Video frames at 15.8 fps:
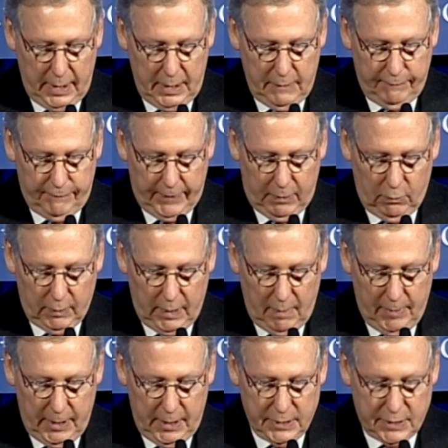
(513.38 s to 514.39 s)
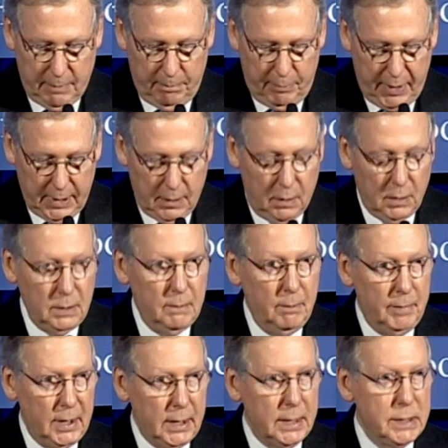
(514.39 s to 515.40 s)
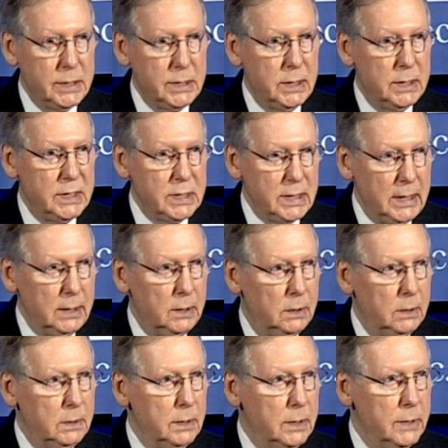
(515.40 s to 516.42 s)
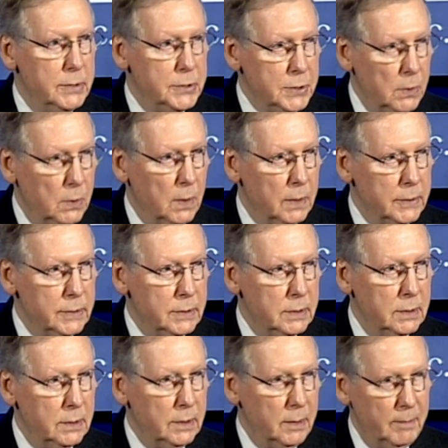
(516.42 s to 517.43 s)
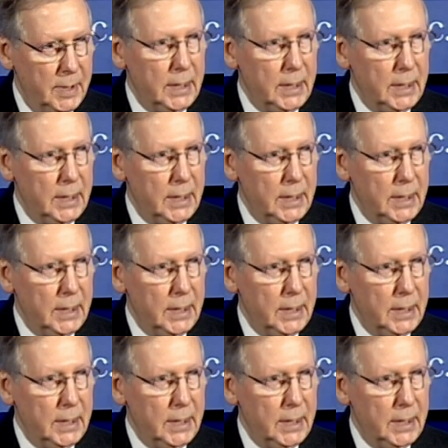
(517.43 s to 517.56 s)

Today, the federal government is the biggest single source